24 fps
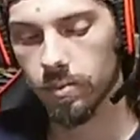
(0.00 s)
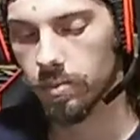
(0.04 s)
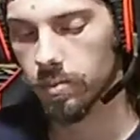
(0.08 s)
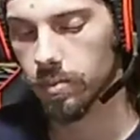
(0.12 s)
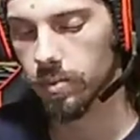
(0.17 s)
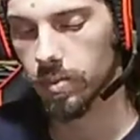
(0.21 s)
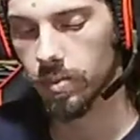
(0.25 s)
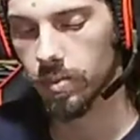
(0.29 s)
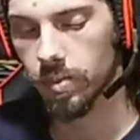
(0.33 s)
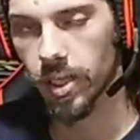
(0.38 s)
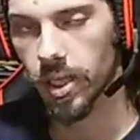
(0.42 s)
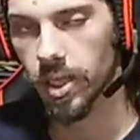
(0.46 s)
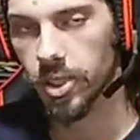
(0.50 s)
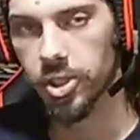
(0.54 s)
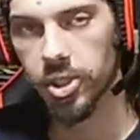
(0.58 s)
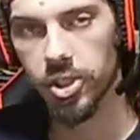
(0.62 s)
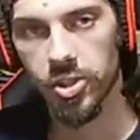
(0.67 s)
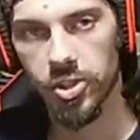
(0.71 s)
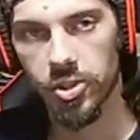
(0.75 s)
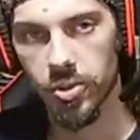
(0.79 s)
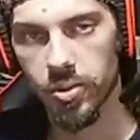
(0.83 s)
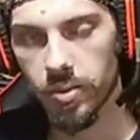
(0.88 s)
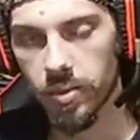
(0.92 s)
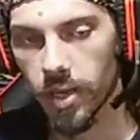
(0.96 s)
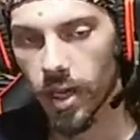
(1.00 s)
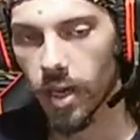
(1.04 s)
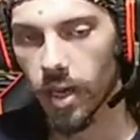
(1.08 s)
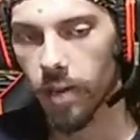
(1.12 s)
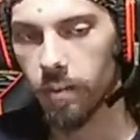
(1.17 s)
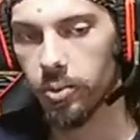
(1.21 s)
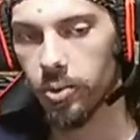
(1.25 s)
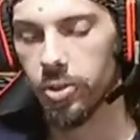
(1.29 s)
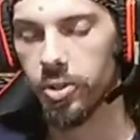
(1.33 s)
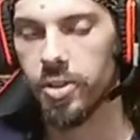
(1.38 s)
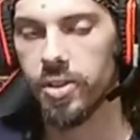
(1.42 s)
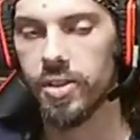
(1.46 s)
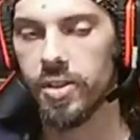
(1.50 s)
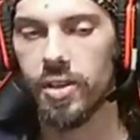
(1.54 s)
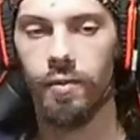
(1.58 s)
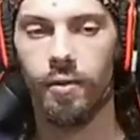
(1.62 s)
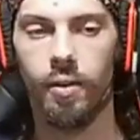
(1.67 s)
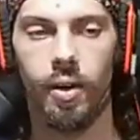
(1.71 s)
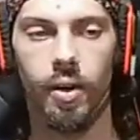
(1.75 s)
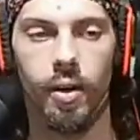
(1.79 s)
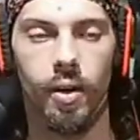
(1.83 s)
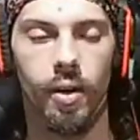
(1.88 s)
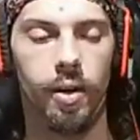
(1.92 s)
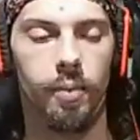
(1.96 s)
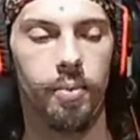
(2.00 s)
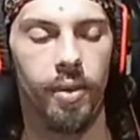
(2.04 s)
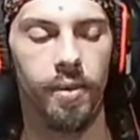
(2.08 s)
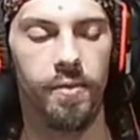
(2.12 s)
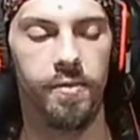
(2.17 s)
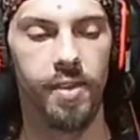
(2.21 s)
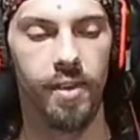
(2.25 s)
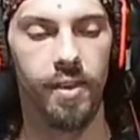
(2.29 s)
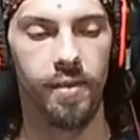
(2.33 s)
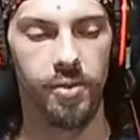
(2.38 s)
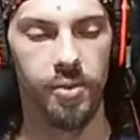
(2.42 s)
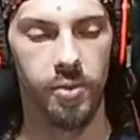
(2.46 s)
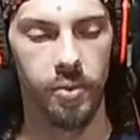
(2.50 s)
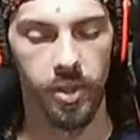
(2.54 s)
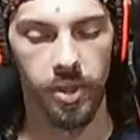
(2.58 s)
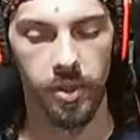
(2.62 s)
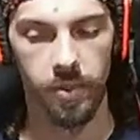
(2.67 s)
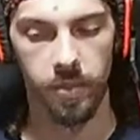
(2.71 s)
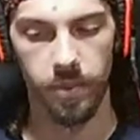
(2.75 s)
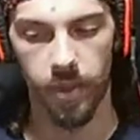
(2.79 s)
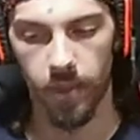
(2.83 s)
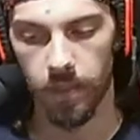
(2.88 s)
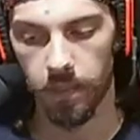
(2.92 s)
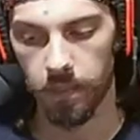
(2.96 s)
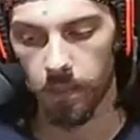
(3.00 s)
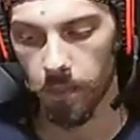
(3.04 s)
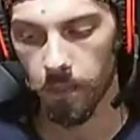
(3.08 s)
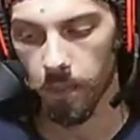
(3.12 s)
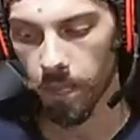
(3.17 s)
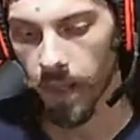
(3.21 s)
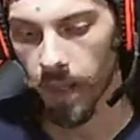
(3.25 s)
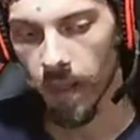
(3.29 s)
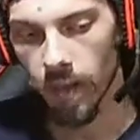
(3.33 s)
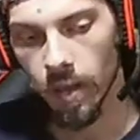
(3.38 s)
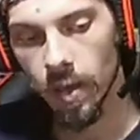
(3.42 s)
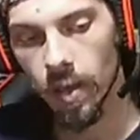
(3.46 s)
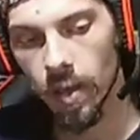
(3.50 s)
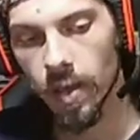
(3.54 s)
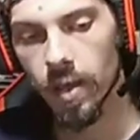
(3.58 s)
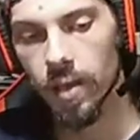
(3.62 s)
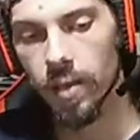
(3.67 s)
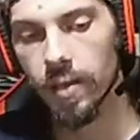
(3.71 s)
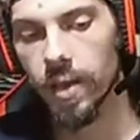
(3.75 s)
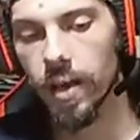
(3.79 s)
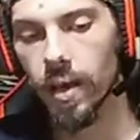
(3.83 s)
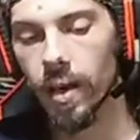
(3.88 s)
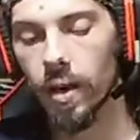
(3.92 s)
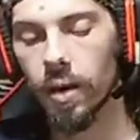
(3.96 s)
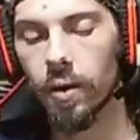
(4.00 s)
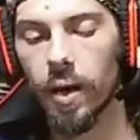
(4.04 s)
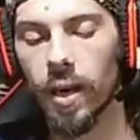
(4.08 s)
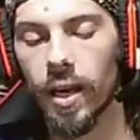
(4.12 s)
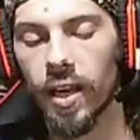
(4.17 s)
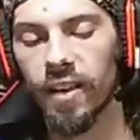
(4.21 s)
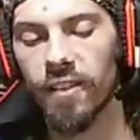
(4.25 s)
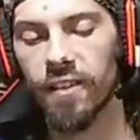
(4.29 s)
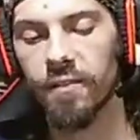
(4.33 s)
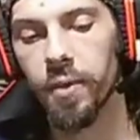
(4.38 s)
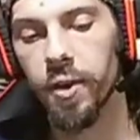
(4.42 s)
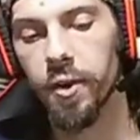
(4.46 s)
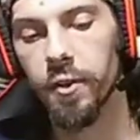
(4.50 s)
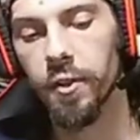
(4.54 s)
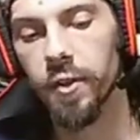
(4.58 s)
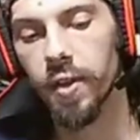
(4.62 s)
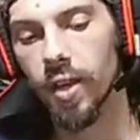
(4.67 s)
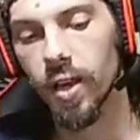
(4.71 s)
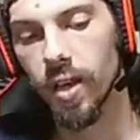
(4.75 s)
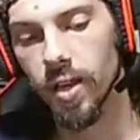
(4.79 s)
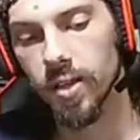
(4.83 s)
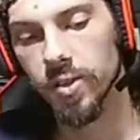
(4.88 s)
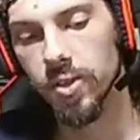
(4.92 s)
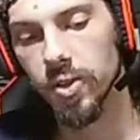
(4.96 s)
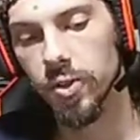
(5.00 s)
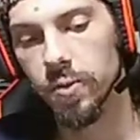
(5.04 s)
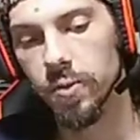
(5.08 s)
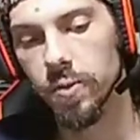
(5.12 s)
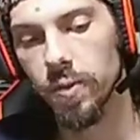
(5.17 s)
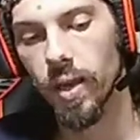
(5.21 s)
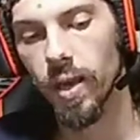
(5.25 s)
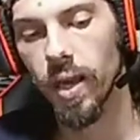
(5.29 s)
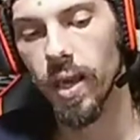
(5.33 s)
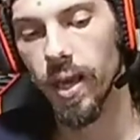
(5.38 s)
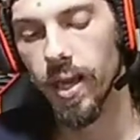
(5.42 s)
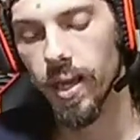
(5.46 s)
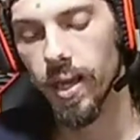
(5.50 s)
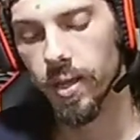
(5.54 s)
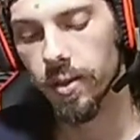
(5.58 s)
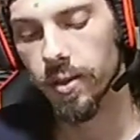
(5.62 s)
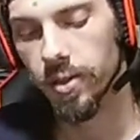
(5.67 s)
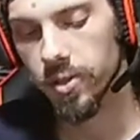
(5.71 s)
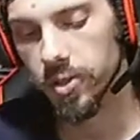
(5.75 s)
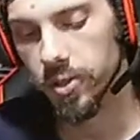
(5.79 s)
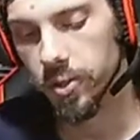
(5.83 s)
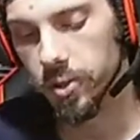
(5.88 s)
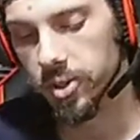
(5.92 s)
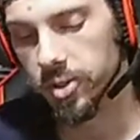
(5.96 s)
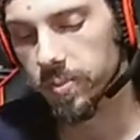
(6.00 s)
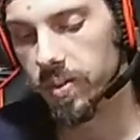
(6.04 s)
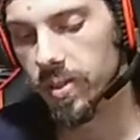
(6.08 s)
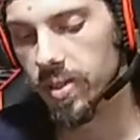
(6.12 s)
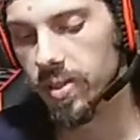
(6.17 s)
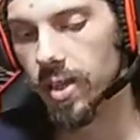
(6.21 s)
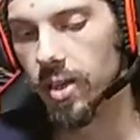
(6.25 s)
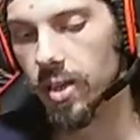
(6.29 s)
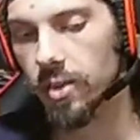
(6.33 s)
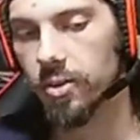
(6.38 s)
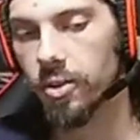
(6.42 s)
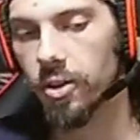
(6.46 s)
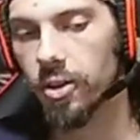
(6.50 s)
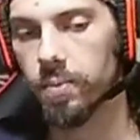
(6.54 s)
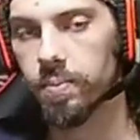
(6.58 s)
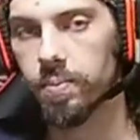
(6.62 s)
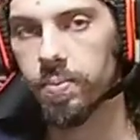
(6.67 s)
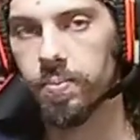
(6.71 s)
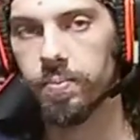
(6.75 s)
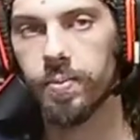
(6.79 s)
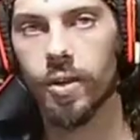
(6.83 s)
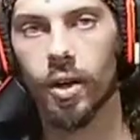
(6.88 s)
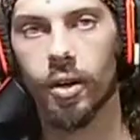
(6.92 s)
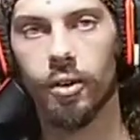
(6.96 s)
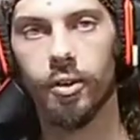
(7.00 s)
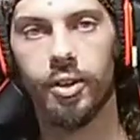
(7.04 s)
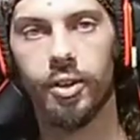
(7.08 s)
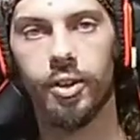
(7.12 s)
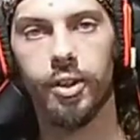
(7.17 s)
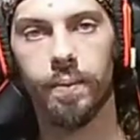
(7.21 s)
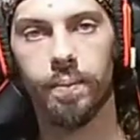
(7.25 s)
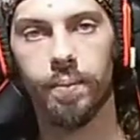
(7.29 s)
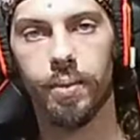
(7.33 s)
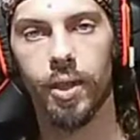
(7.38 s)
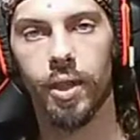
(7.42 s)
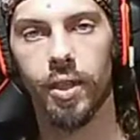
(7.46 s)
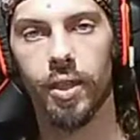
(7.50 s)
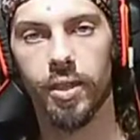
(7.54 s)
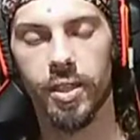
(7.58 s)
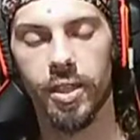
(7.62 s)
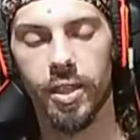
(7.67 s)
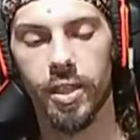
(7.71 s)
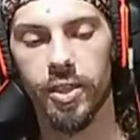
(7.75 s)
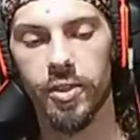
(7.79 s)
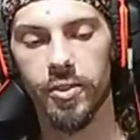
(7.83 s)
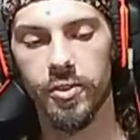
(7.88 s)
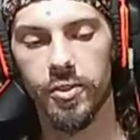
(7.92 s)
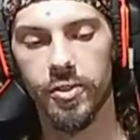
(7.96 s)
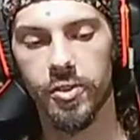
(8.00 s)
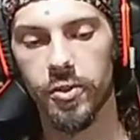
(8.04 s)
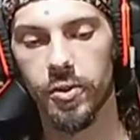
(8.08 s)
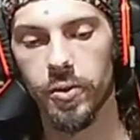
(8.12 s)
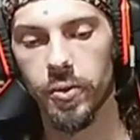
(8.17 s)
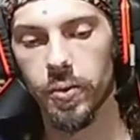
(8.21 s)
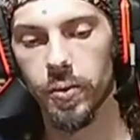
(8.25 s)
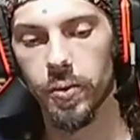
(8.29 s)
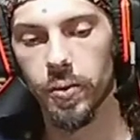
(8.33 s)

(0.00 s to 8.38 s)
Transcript: they just do not push uh, above 720p. Now, I have both the and the USB sound card currently plugged into